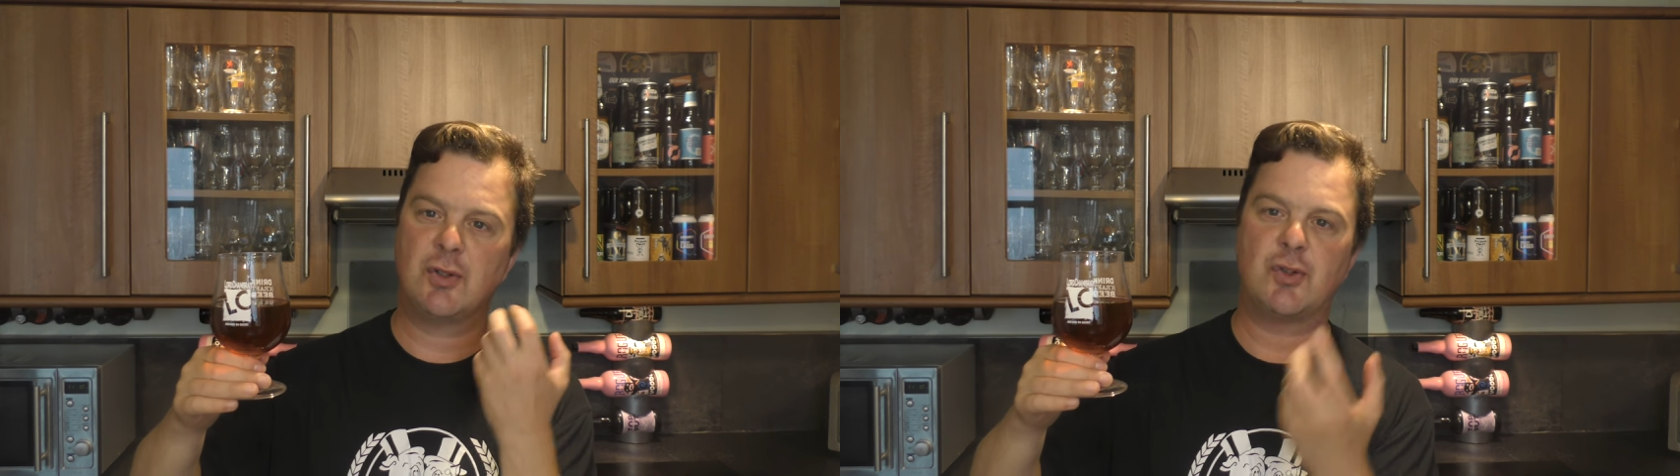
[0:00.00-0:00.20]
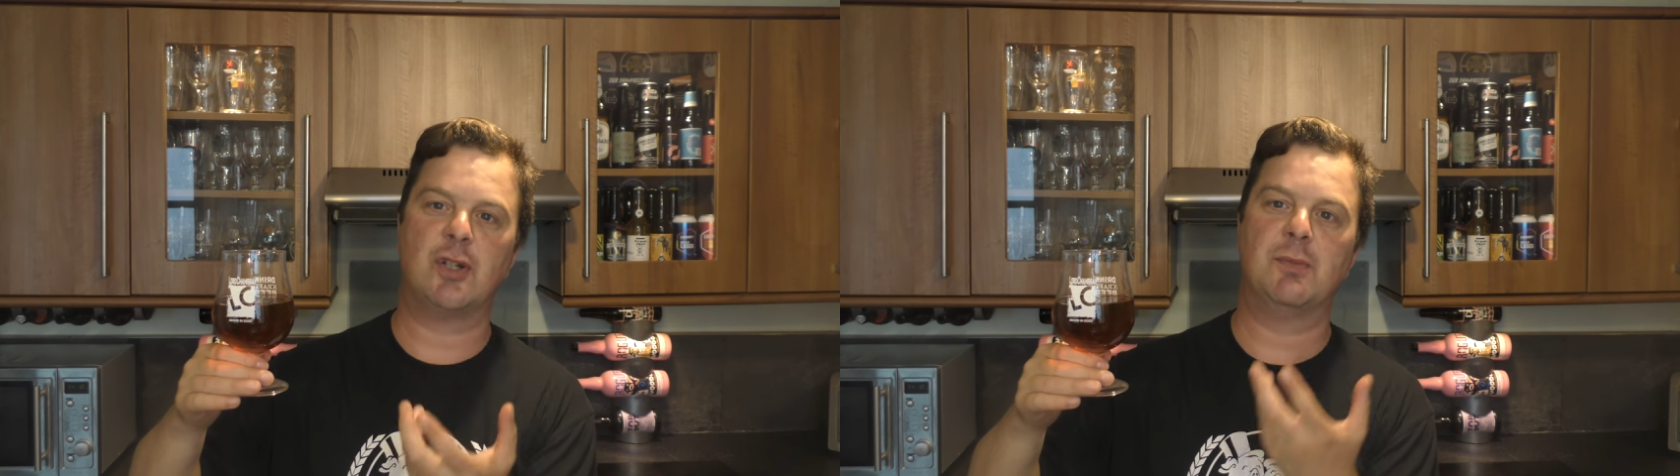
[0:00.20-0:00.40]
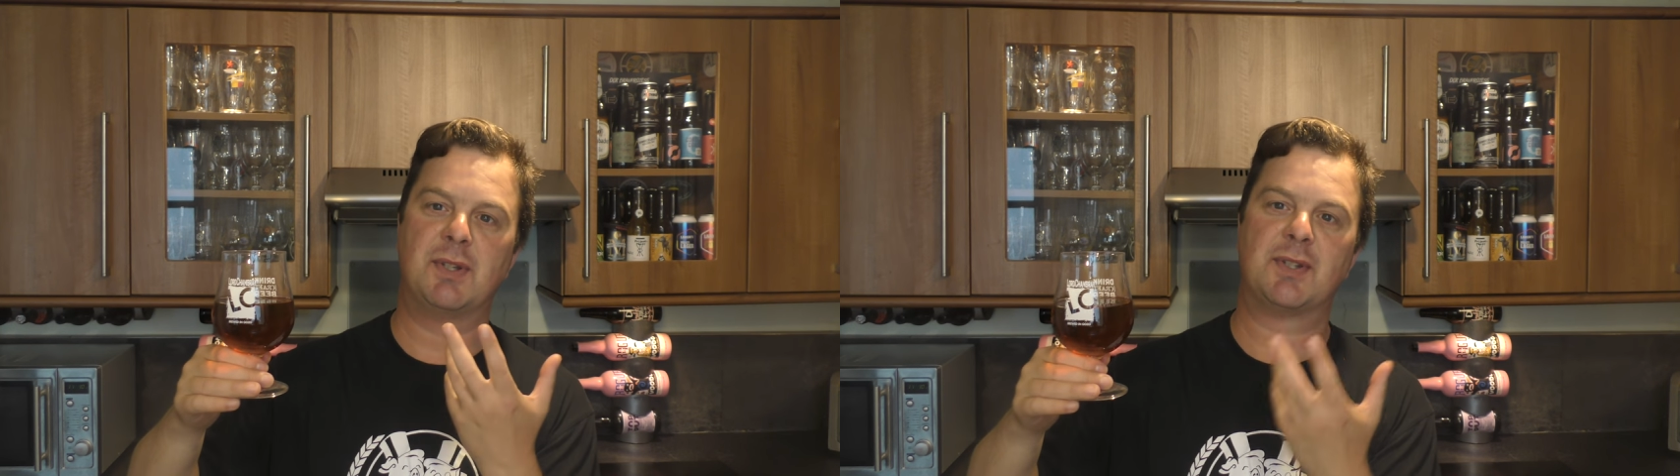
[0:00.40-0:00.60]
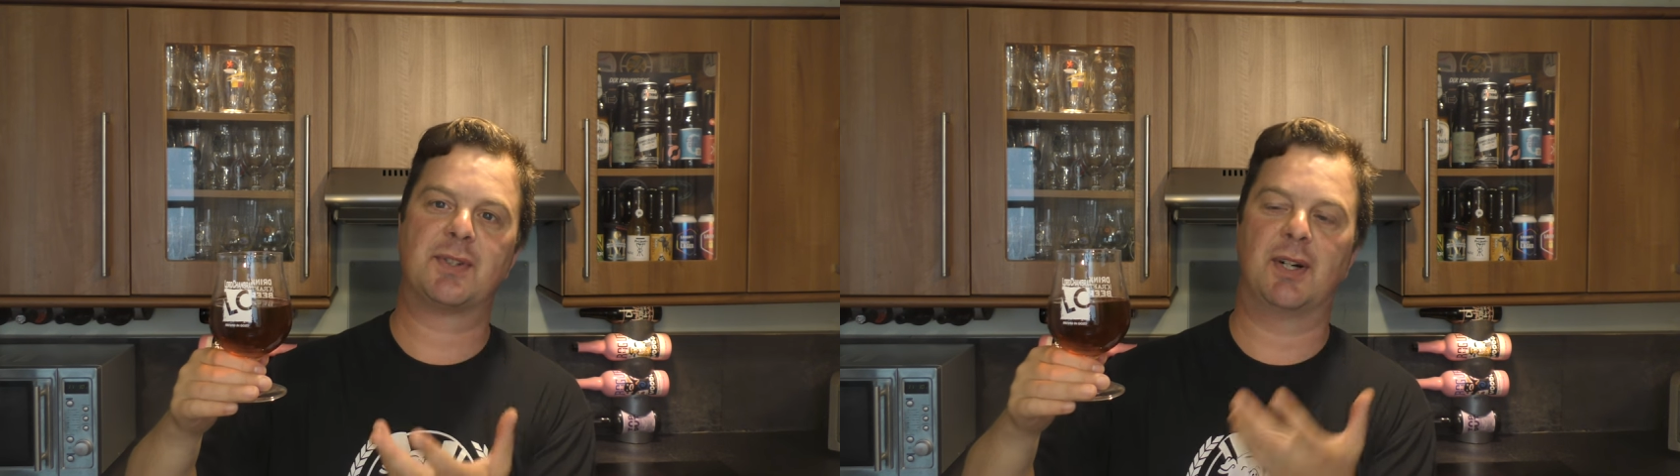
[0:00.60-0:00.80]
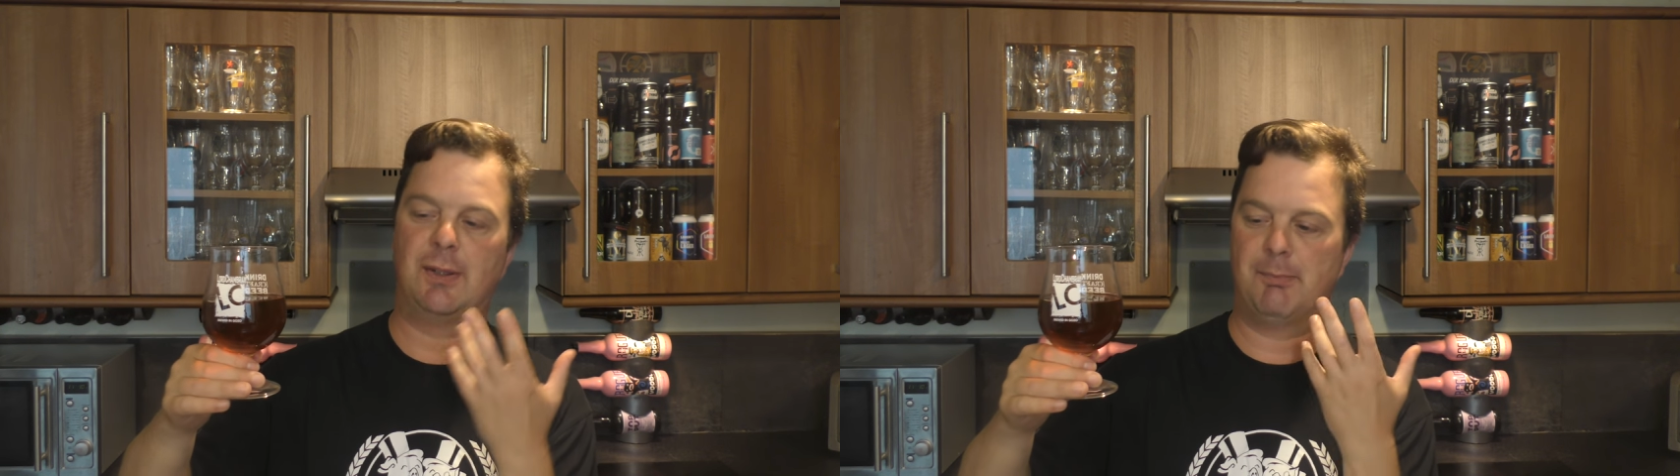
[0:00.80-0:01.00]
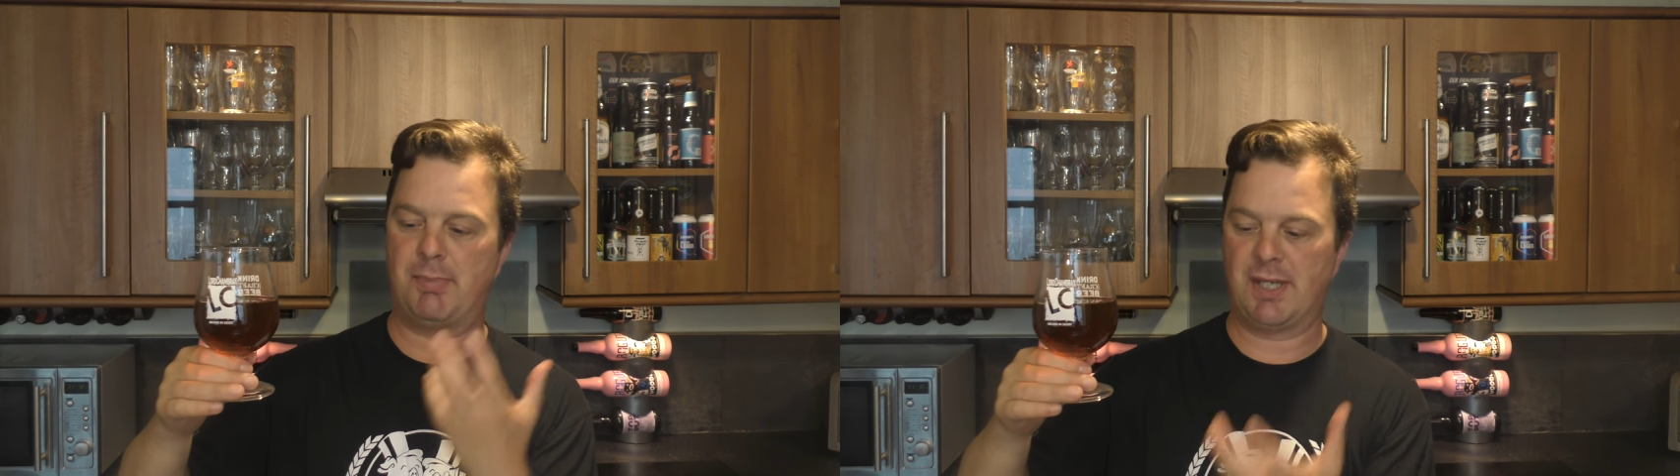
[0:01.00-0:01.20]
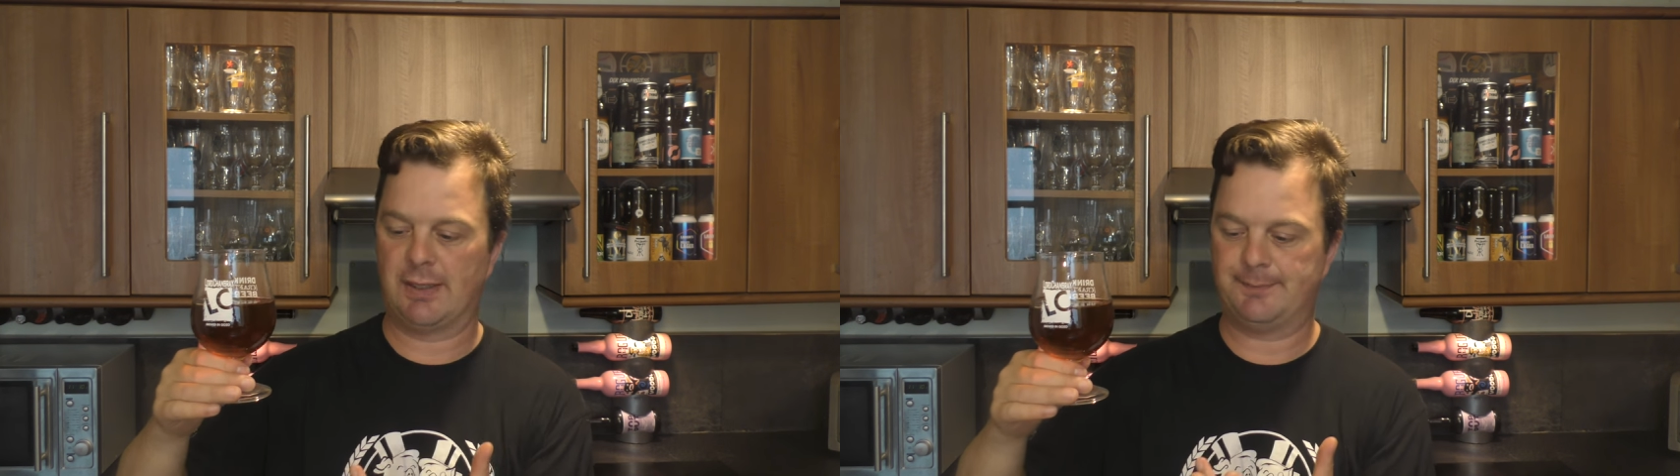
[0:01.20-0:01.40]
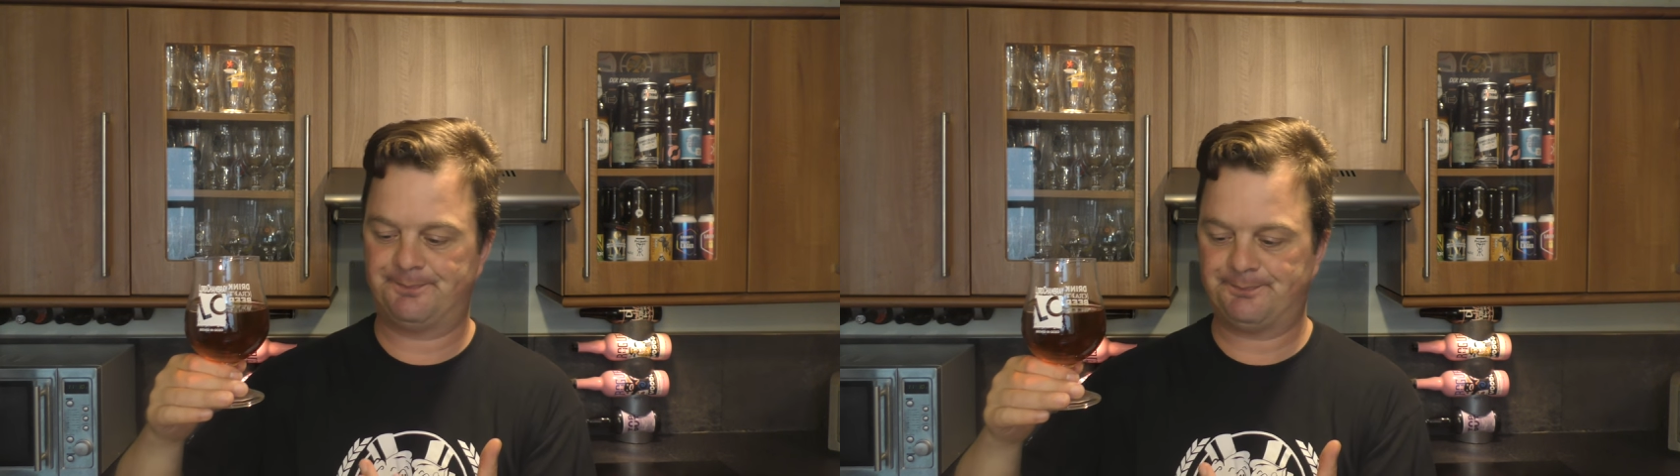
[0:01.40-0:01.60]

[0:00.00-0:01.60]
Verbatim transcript: German style beer.